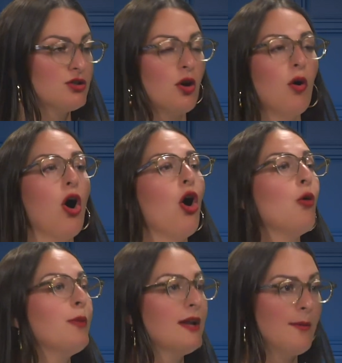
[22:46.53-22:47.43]
So
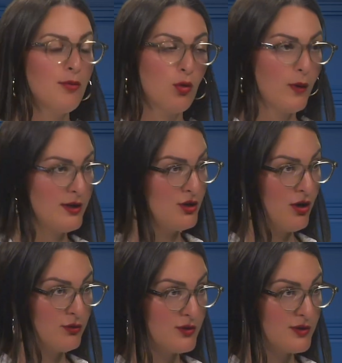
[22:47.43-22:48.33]
open up the
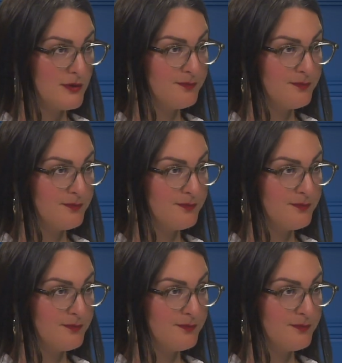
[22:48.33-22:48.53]
windows.